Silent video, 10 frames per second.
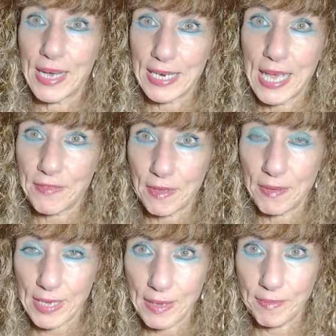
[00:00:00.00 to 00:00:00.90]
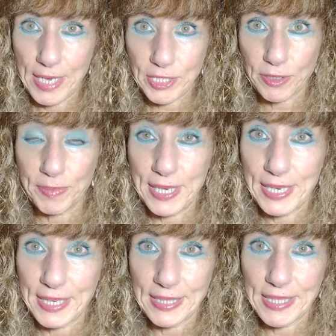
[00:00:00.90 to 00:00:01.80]
I'd have a major
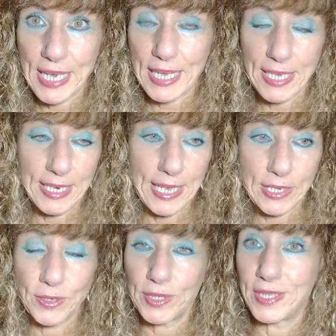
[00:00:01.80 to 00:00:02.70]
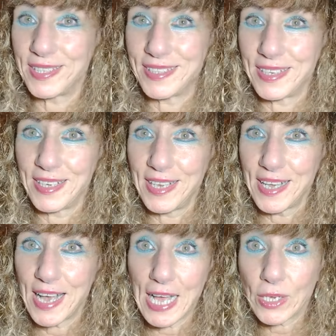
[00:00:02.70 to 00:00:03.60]
panic attack, and I couldn't
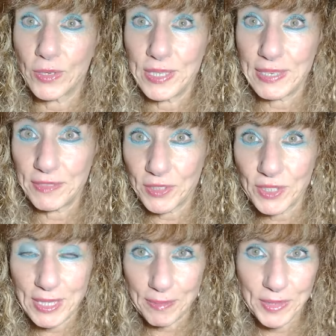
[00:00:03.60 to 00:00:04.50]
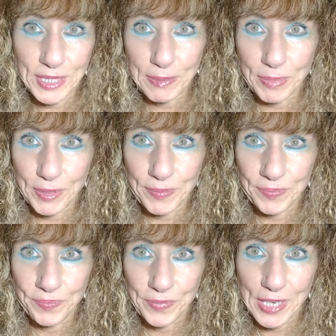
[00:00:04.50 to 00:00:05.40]
even do something simple.
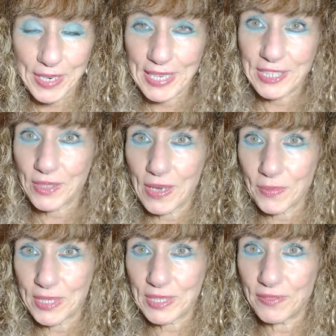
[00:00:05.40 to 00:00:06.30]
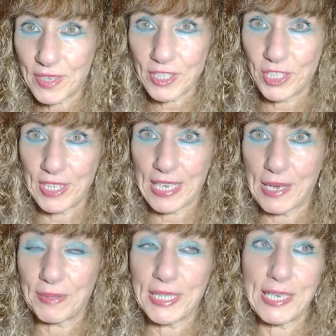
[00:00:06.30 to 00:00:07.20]
All right. So I wasn't functioning.
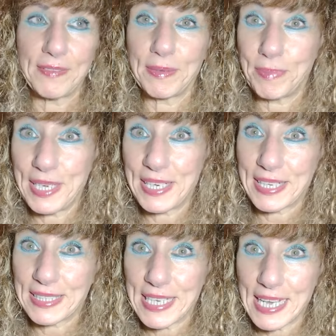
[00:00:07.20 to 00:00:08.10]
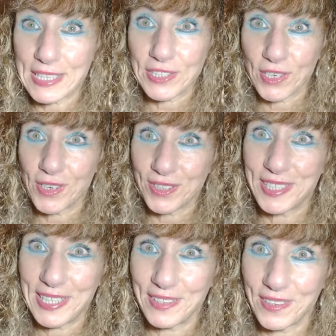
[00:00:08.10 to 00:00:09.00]
I was having panic attacks all
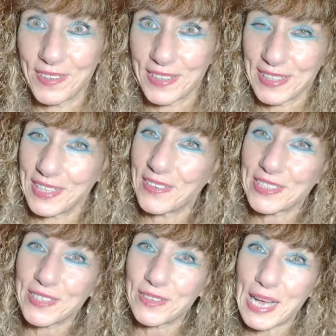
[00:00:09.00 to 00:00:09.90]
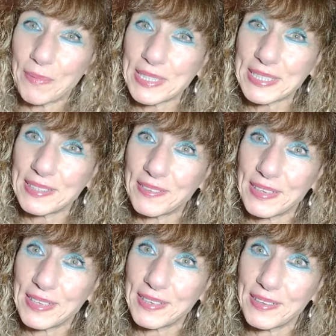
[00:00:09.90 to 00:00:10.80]
day long. You know, so I wasn't
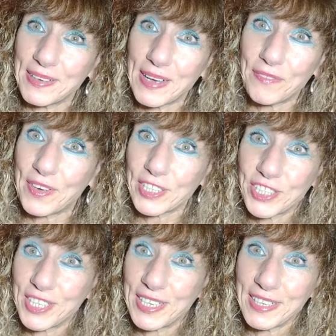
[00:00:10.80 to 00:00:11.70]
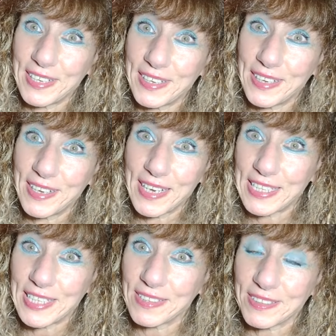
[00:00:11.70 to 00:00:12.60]
a functioning
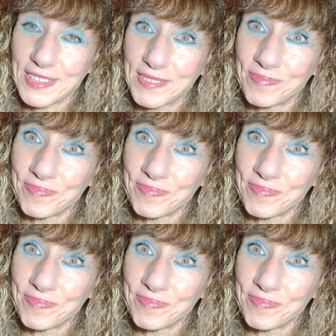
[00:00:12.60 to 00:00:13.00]
adult.